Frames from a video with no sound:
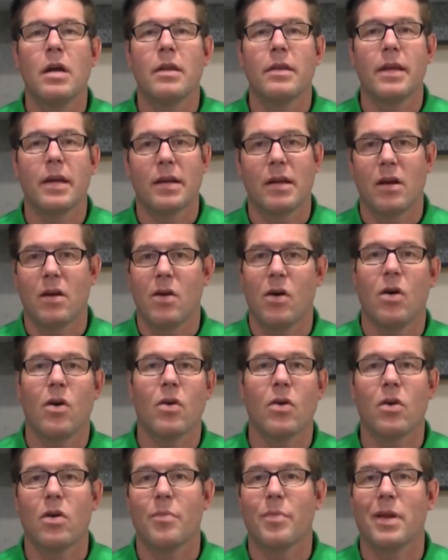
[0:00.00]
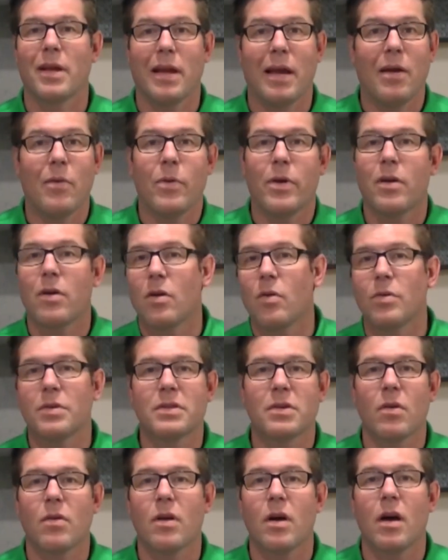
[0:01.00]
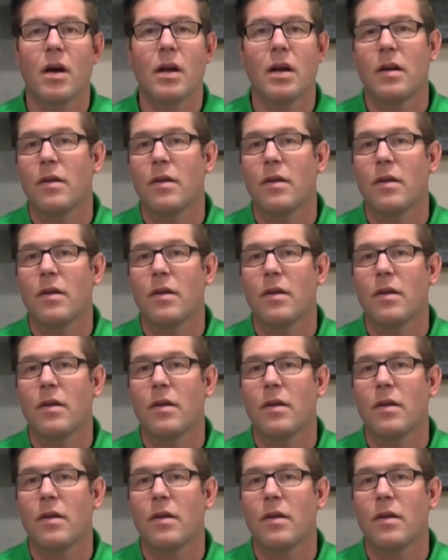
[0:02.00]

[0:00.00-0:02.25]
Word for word: they can call her and be like, hey, we don't know what's going on.